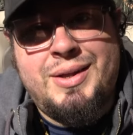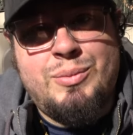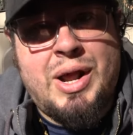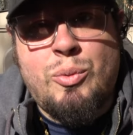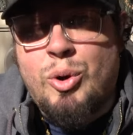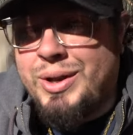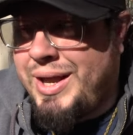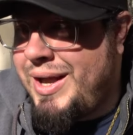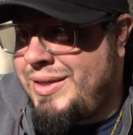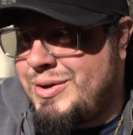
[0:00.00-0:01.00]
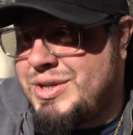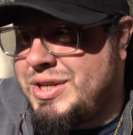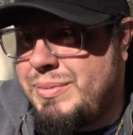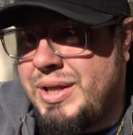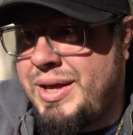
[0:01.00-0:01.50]
When I walk in, they're
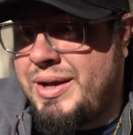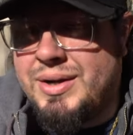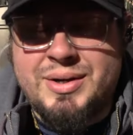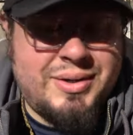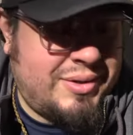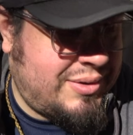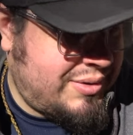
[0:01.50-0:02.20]
just going to be like, oh,